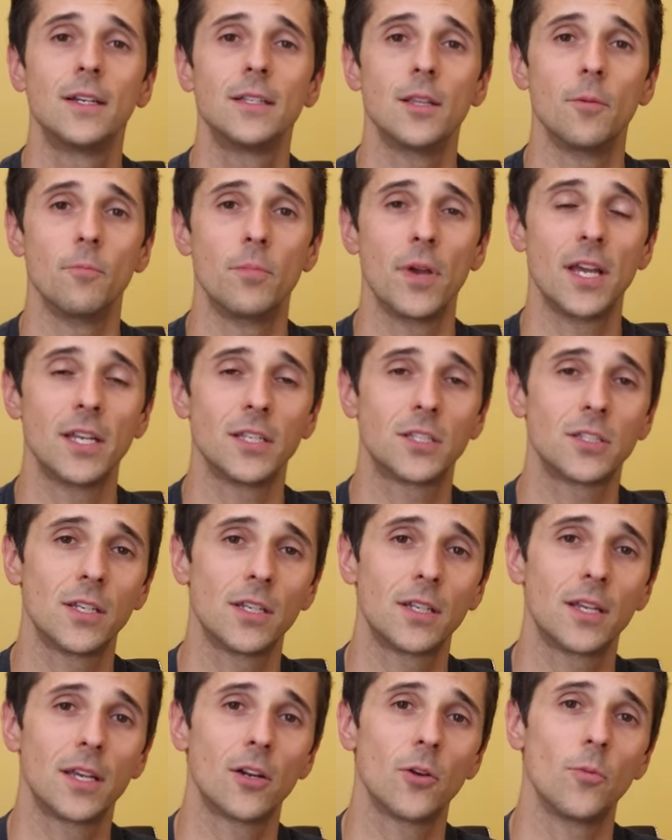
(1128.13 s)
the
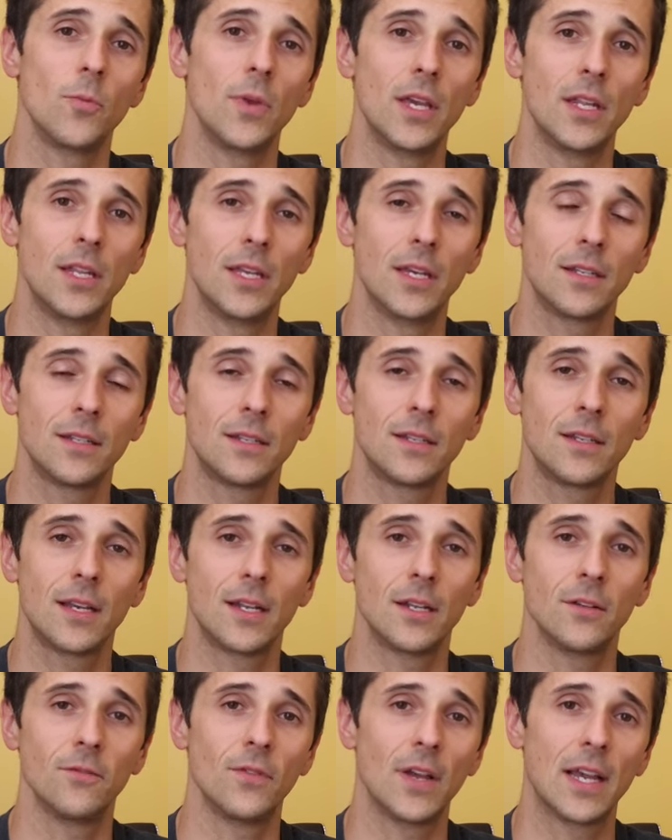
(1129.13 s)
basic, intermediate,
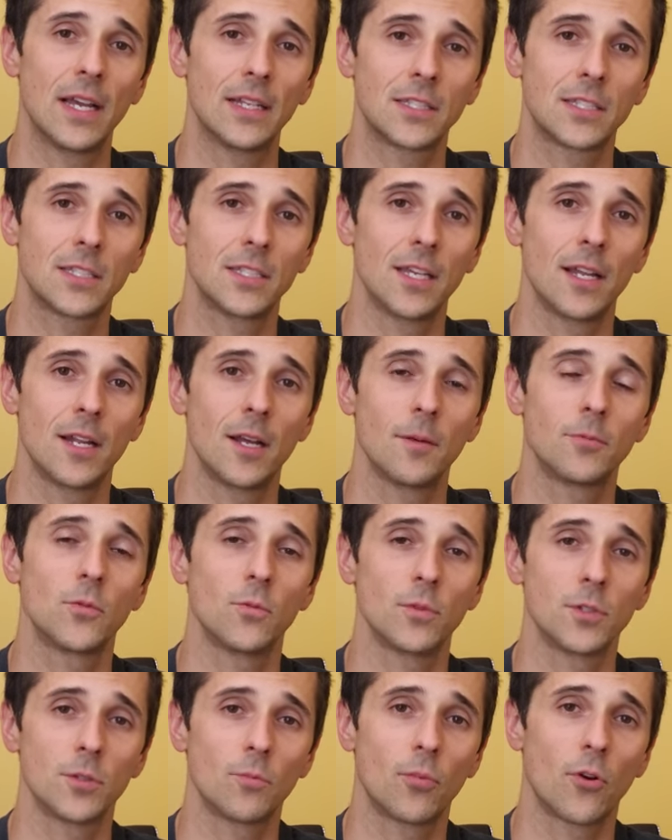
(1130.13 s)
and advanced setups
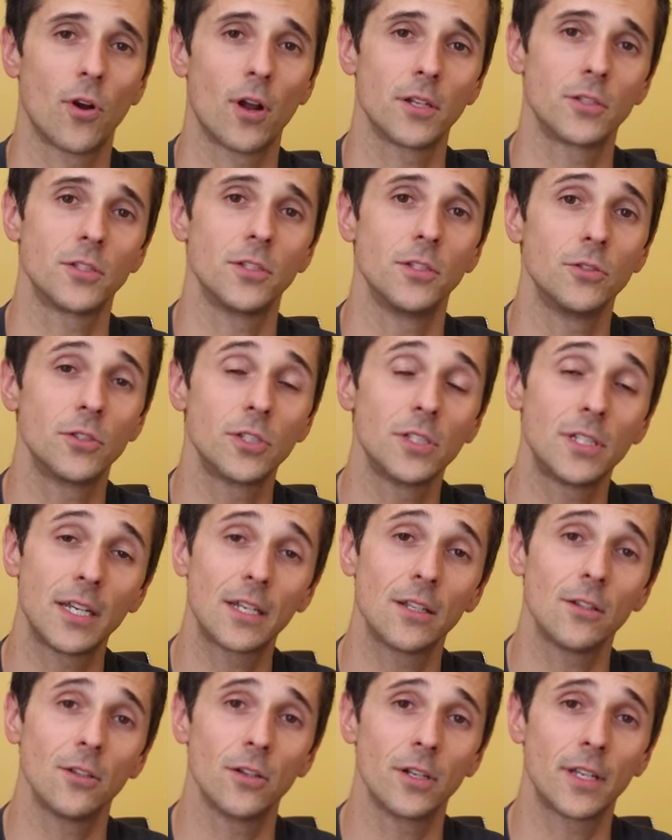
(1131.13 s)
with some products that you should take
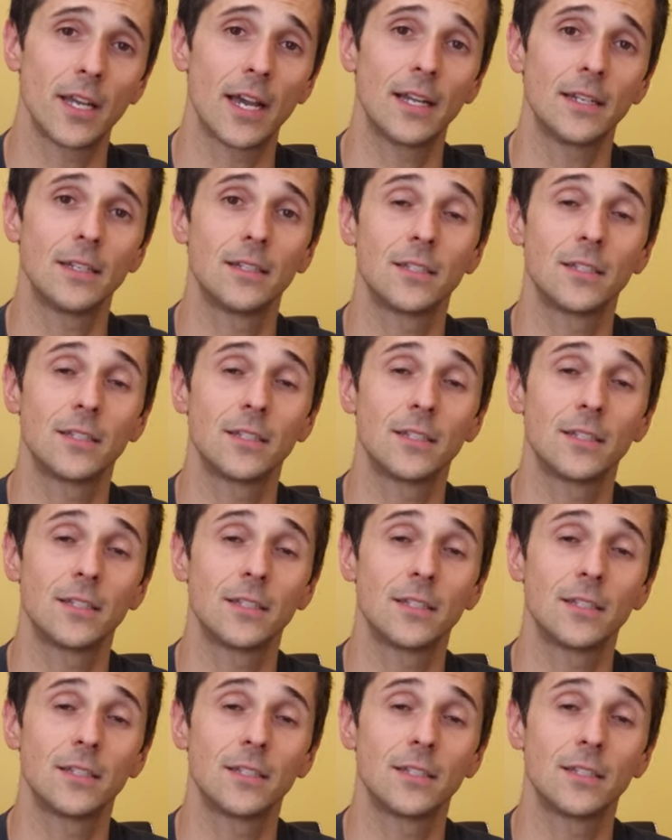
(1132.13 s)
a look at,